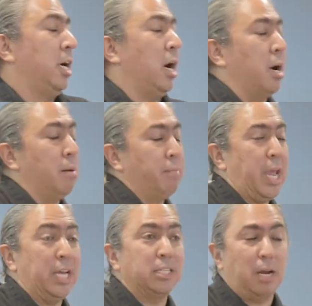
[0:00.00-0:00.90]

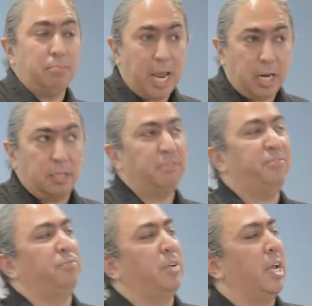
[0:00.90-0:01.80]
And I'm
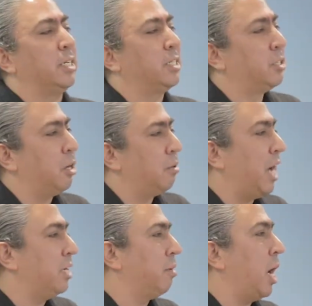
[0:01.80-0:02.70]
Native, and so
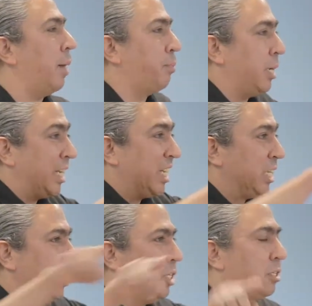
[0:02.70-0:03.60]
I don't operate on a
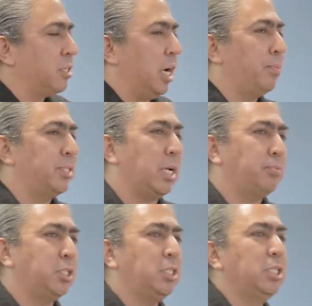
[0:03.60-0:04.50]
linear time
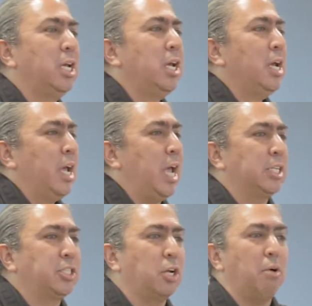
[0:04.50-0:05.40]
perception.
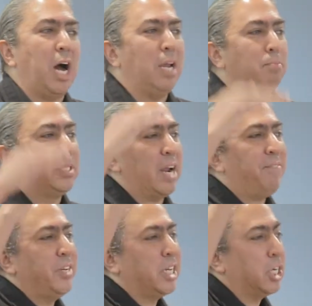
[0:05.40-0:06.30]
And so I am
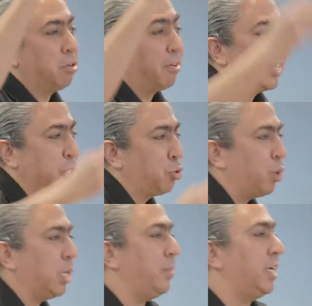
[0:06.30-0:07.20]
definitely going to go over the
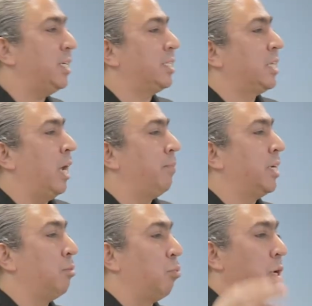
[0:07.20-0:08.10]
20 minutes. I'm
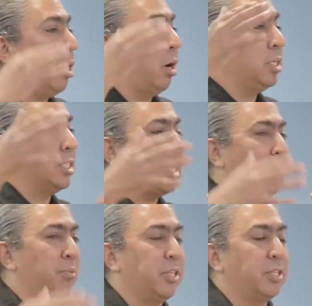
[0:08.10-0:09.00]
going to work hard to
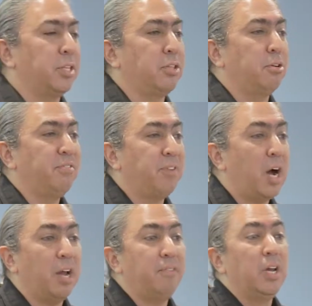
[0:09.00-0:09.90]
stay within the
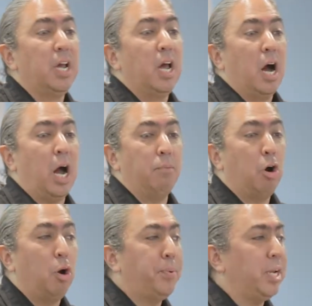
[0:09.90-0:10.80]
35. I'm
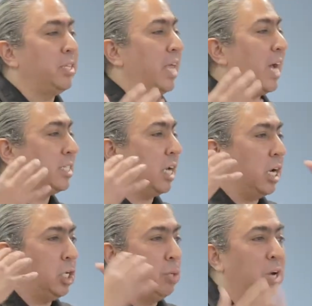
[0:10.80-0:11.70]
hoping
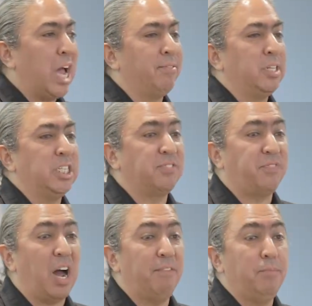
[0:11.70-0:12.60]
that you will have at least
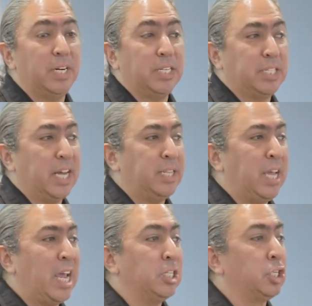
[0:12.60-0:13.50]
5 minutes at
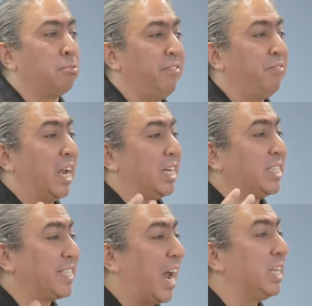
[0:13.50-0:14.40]
the end to reflect
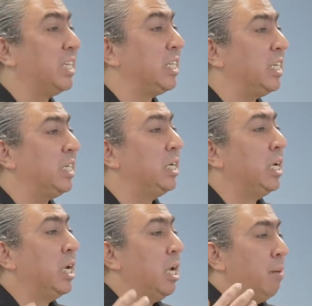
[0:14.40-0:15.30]
silently.
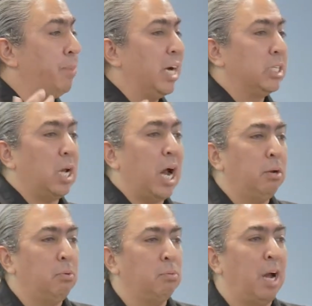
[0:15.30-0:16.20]
But
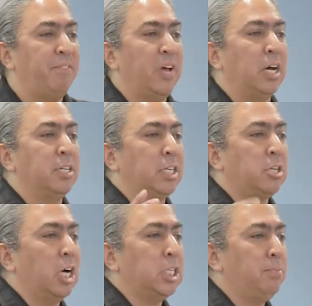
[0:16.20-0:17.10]
I felt, and I
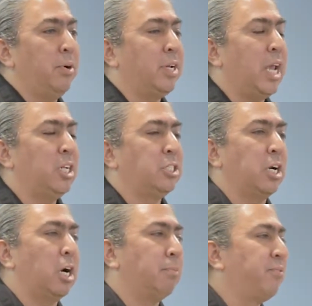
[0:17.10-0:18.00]
talked to Mary Kate and
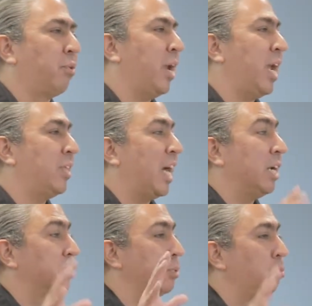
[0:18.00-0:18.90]
JR beforehand, that
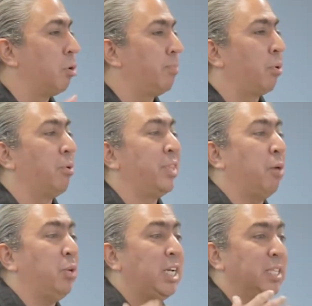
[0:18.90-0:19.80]
it was more important
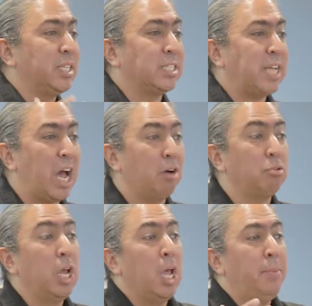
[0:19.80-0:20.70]
that we get this
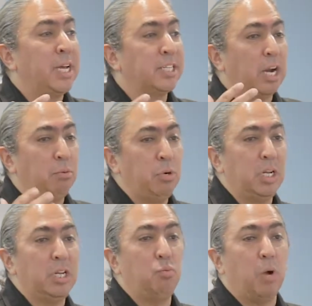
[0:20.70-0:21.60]
out because I
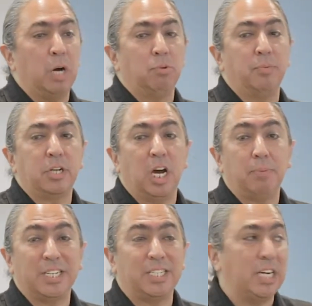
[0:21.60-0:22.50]
really want what we talk
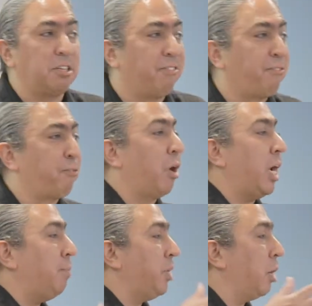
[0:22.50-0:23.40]
about today to
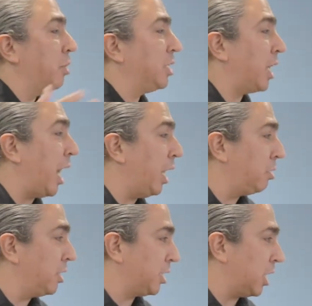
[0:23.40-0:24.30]
frame your
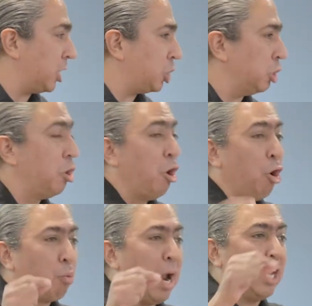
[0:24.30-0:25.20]
entire discussion
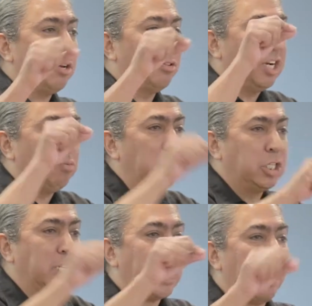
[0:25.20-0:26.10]
rather than we
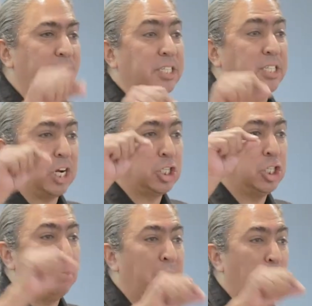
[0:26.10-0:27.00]
just have a
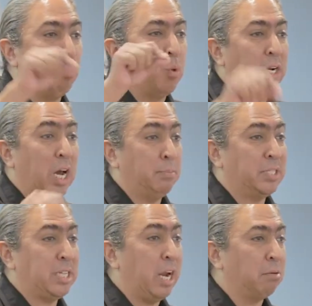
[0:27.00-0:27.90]
discussion about what I'm
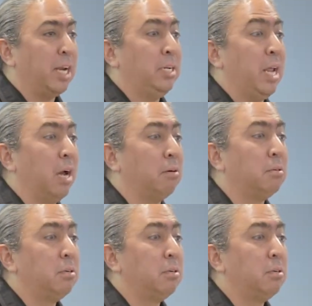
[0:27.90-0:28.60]
saying right now.